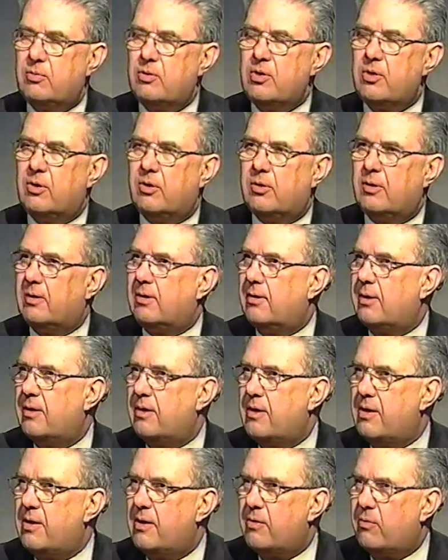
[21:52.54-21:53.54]
you're,
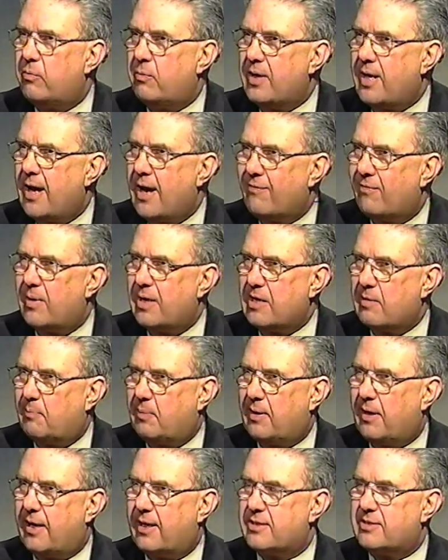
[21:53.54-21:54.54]
we have already
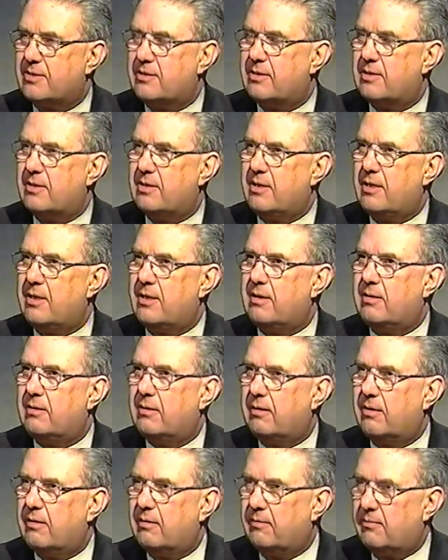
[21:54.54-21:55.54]
passed the,
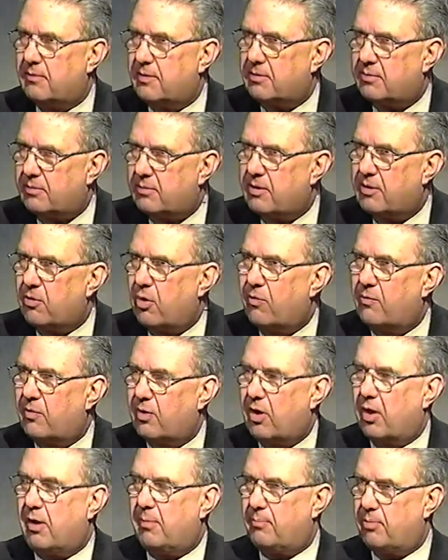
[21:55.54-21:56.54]
the, the
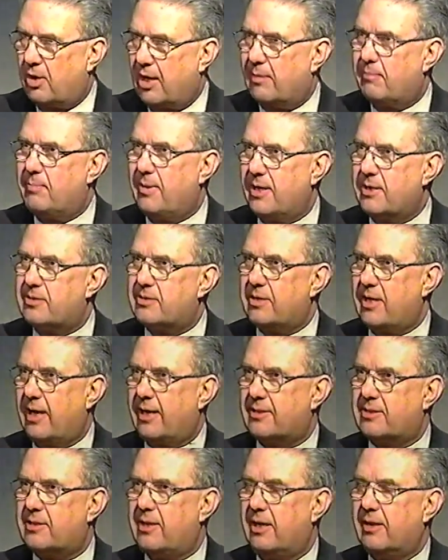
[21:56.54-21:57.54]
overall broad-based tax
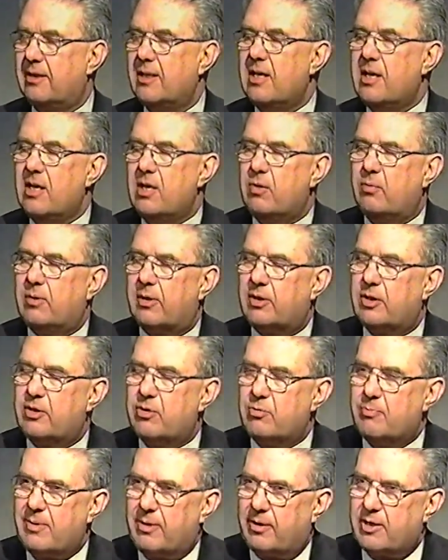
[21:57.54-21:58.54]
mm -hmm. cut. We're going to
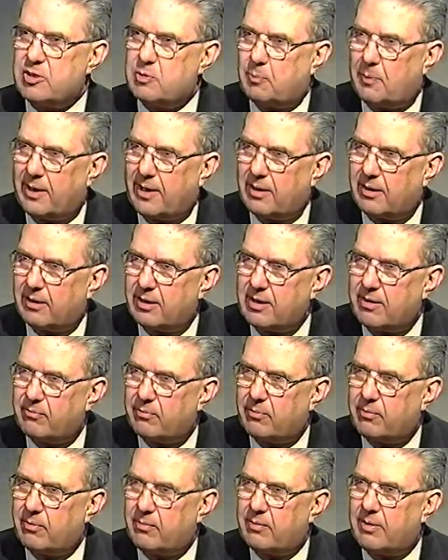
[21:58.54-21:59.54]
do marriage penalty
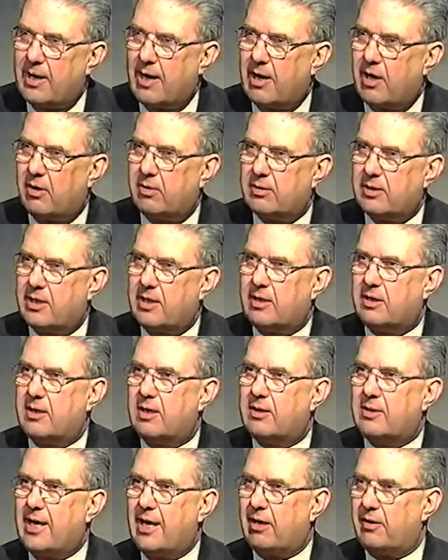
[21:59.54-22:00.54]
now, and, and
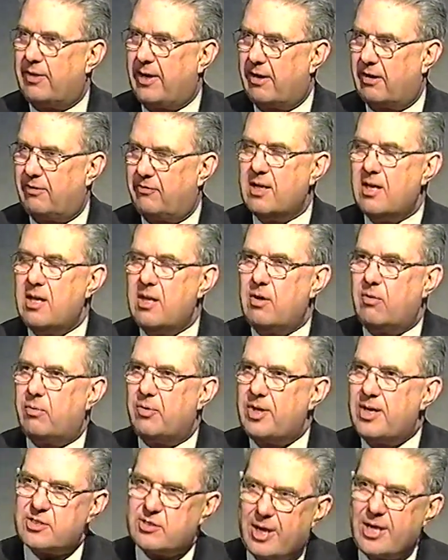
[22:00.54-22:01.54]
that'll, that'll, well,
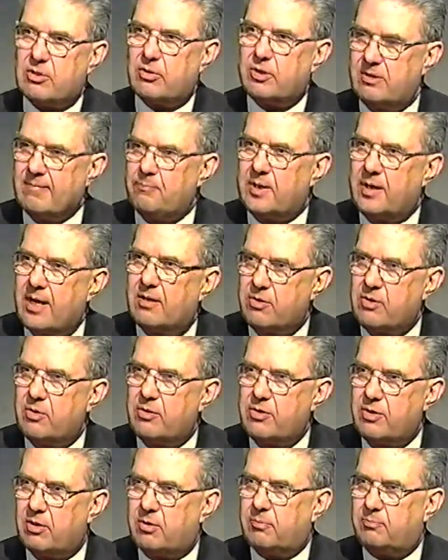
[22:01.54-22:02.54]
that's your,
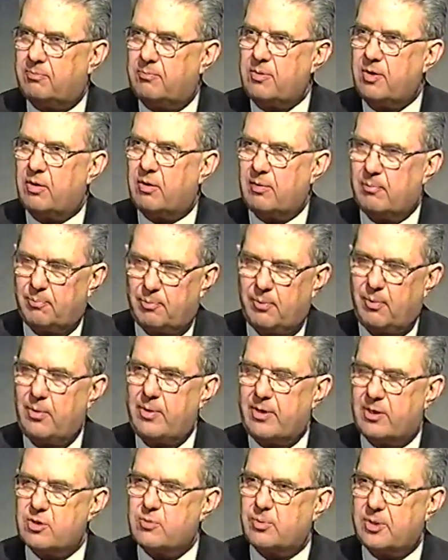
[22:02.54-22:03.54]
your, your
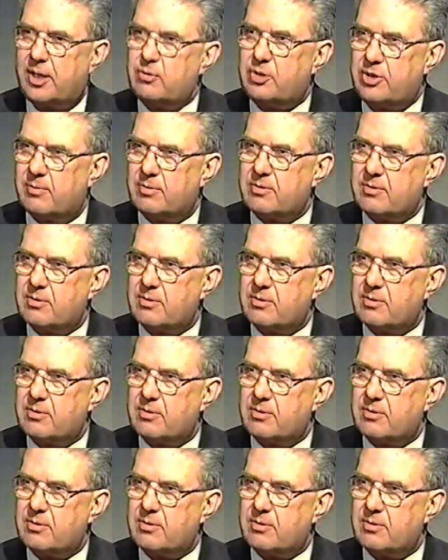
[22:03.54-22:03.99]
employers will get bills,